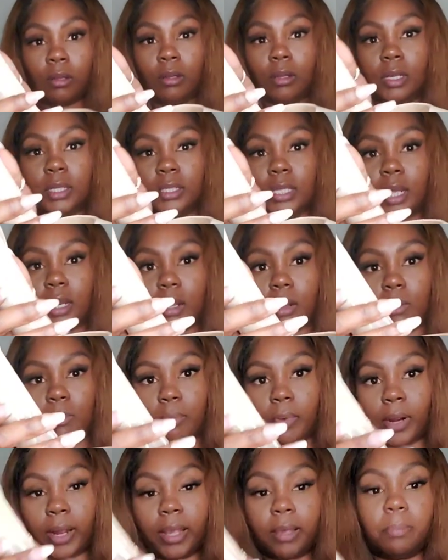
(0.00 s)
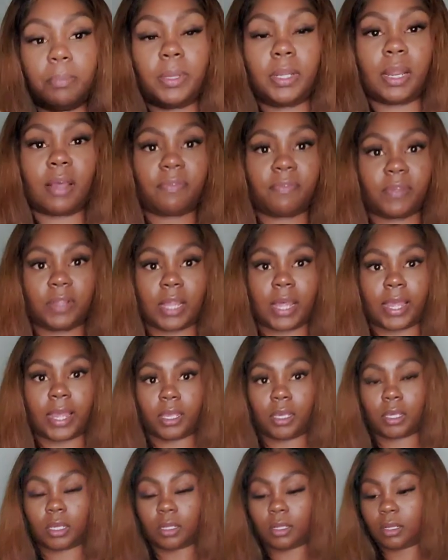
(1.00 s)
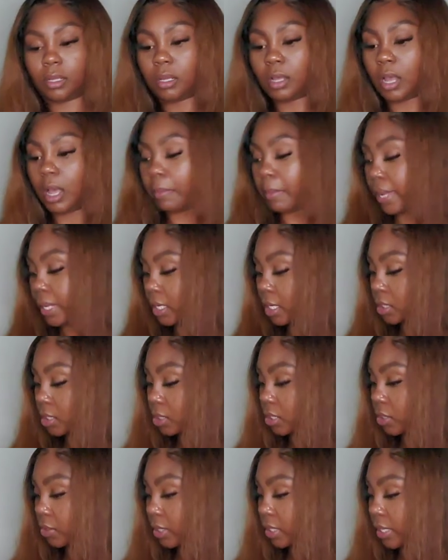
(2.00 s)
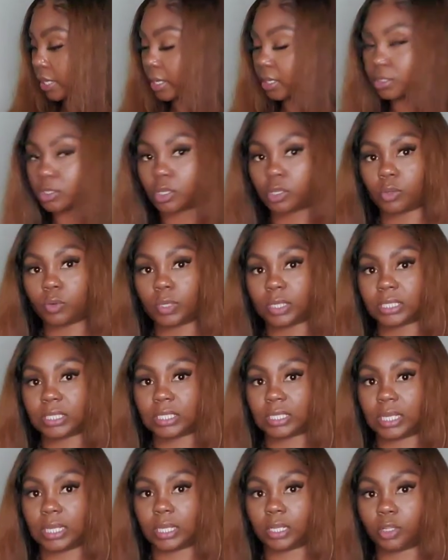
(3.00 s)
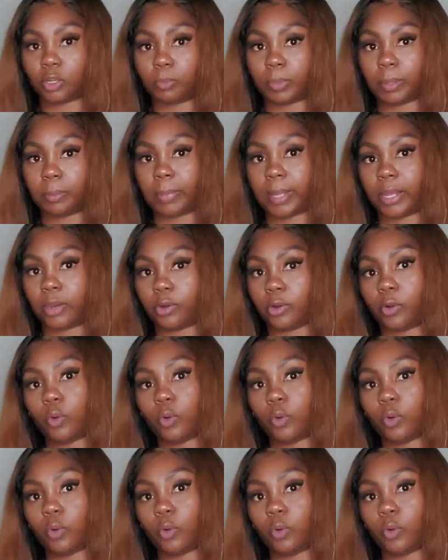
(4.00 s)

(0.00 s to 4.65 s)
It's not on bright, but I feel like I might need to turn it down so you can see it a little bit better.